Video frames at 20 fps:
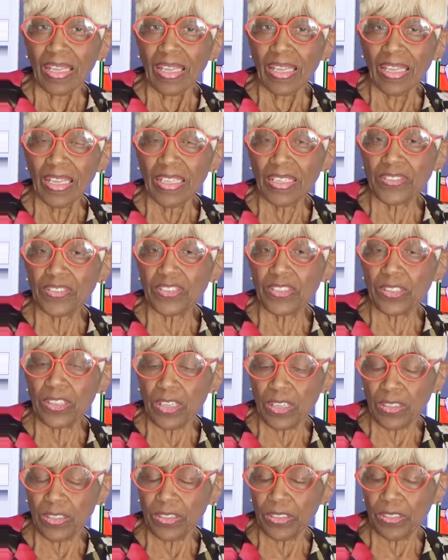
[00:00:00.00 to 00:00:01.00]
Each
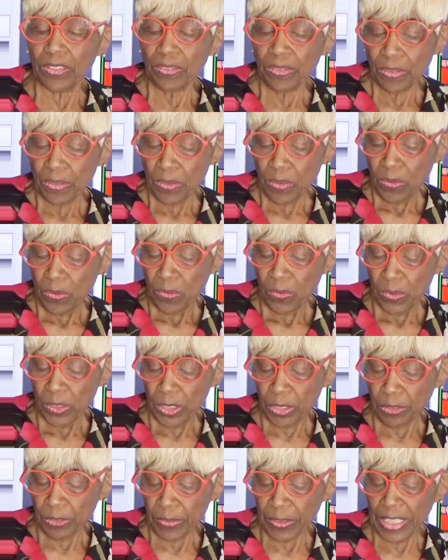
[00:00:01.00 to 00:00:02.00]
learner
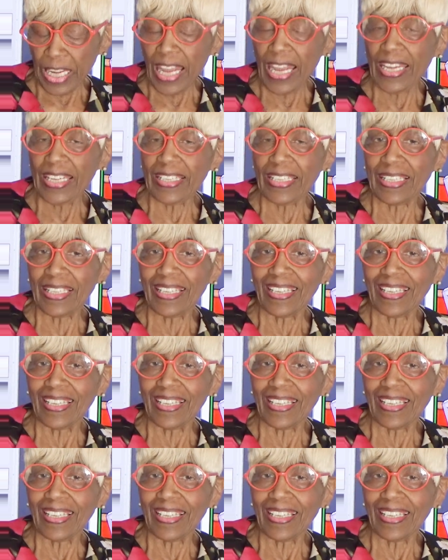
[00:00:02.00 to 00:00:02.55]
will create